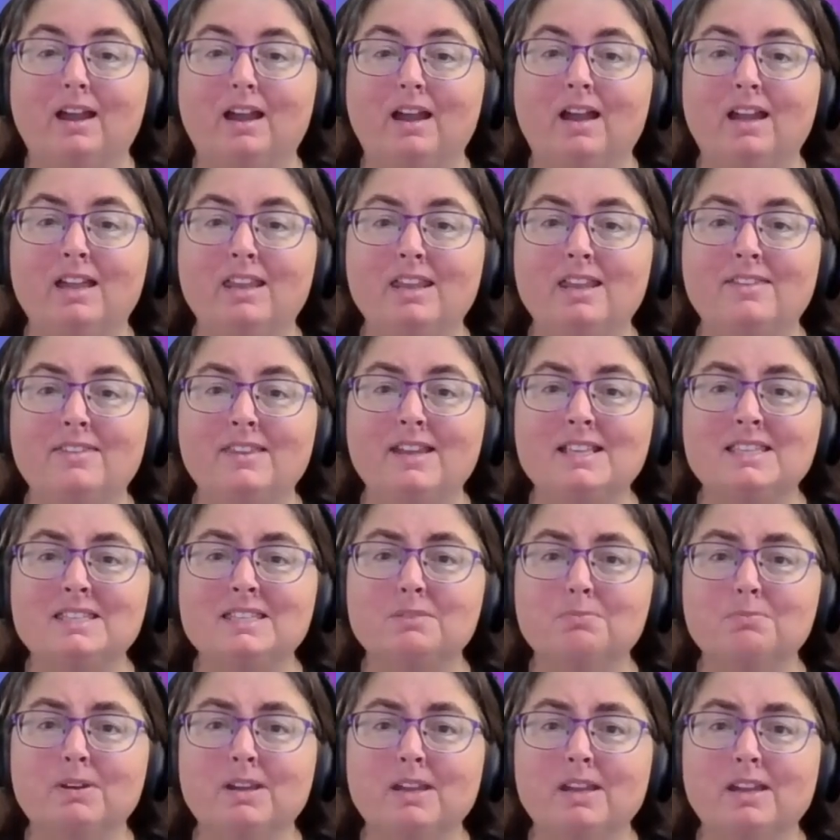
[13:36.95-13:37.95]
And
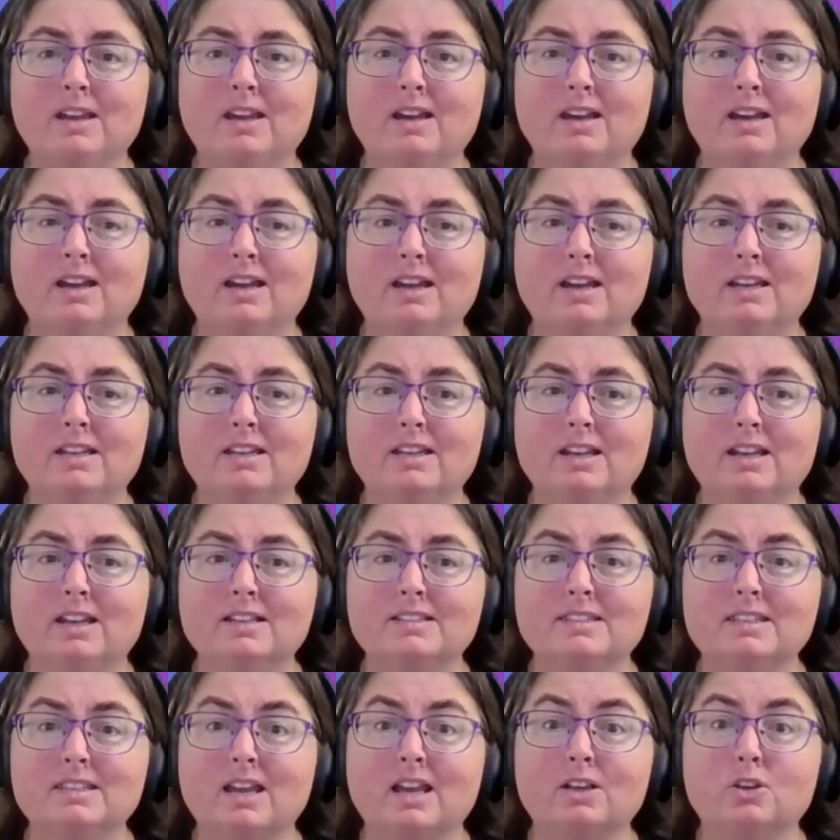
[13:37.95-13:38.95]
that's where
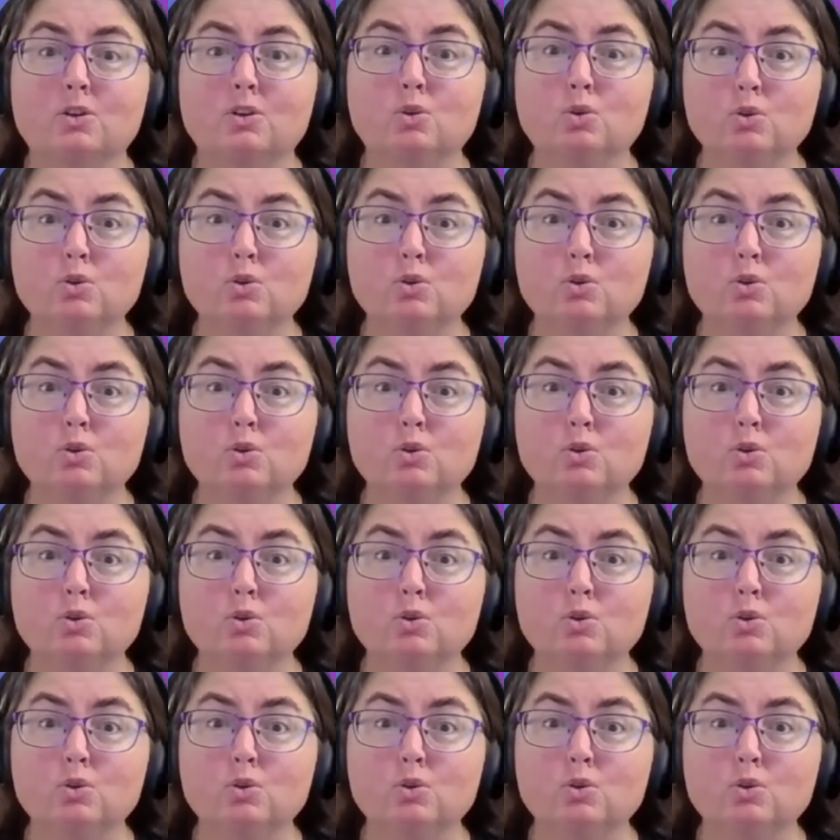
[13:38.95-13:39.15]
a